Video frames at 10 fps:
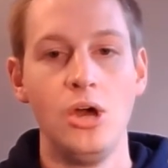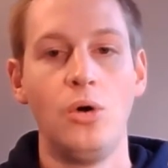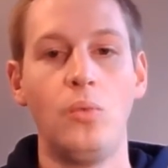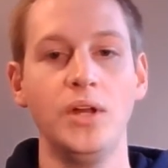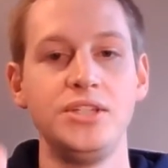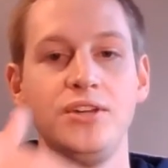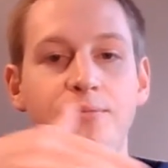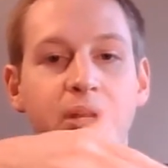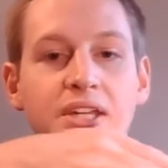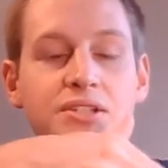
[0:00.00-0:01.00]
Once you've
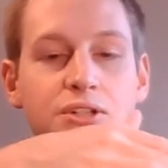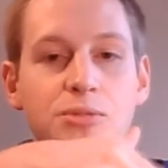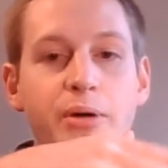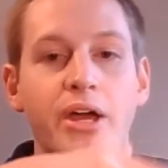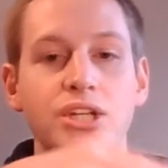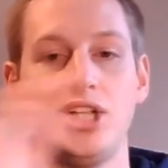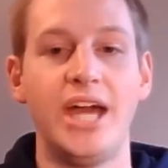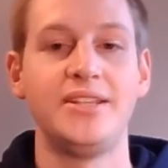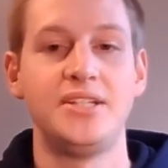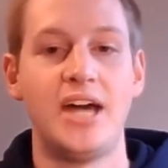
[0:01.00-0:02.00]
placed your sponge at
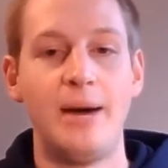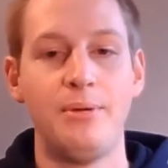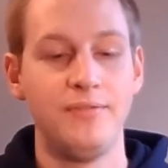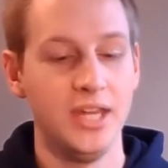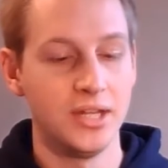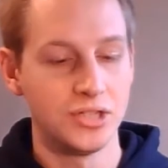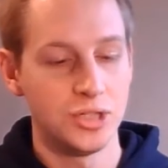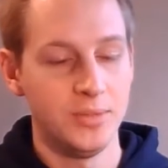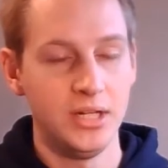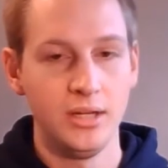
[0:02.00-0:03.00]
the top of the
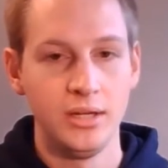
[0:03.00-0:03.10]
instrument,